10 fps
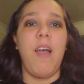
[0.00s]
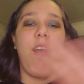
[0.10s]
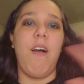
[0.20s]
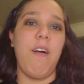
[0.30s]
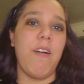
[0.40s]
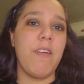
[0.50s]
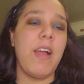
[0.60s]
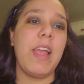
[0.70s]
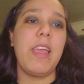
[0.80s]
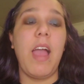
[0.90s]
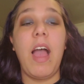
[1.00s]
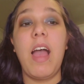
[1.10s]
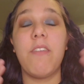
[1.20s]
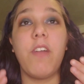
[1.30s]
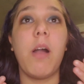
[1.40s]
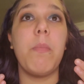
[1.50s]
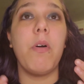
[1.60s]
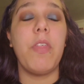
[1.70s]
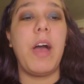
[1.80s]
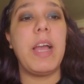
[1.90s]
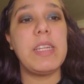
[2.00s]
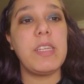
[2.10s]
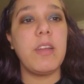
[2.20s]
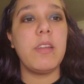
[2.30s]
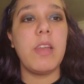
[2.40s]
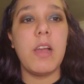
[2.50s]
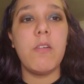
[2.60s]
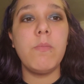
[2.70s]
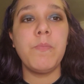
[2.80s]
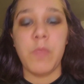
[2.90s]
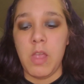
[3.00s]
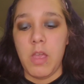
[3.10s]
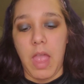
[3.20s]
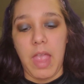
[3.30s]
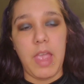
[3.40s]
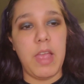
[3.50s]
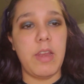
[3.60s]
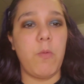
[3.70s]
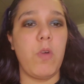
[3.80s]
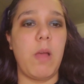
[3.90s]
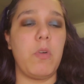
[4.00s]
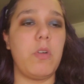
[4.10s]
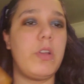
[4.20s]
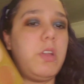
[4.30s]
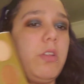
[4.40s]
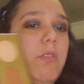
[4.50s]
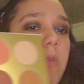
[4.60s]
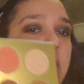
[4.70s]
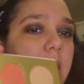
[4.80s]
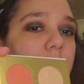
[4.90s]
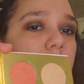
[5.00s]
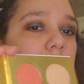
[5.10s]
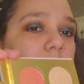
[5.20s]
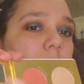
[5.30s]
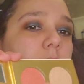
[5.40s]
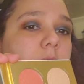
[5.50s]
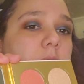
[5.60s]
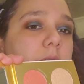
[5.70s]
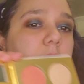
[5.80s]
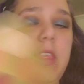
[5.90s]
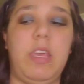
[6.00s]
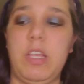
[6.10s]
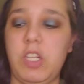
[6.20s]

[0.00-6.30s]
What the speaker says: Alright, I have got both eyes done now. And what I'm going to do now is I'm going to take the